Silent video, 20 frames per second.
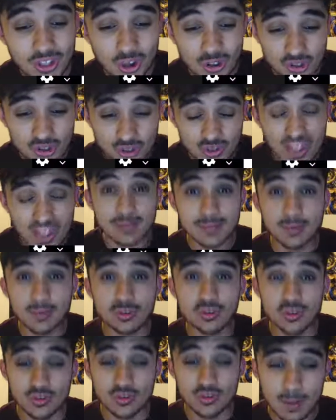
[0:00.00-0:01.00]

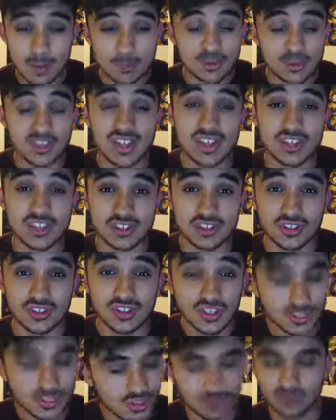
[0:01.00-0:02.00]
credible reputation,
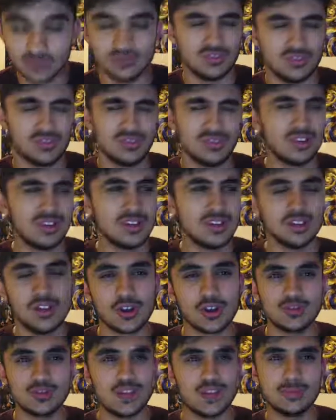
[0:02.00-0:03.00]
not a
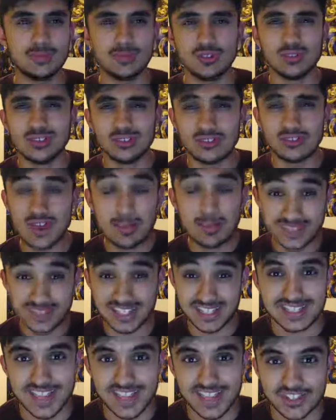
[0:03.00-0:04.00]
credible
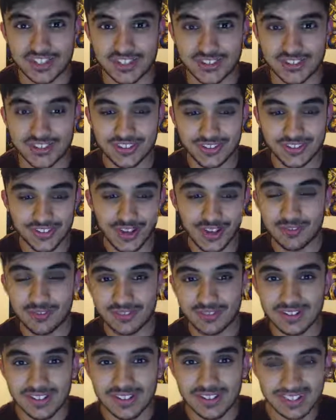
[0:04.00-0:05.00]
representation of
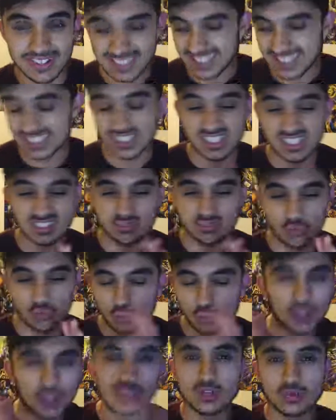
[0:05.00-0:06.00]
these
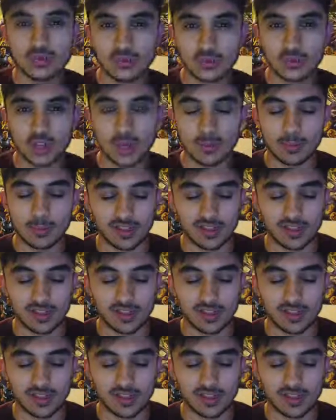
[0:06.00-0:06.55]
wonderful comic book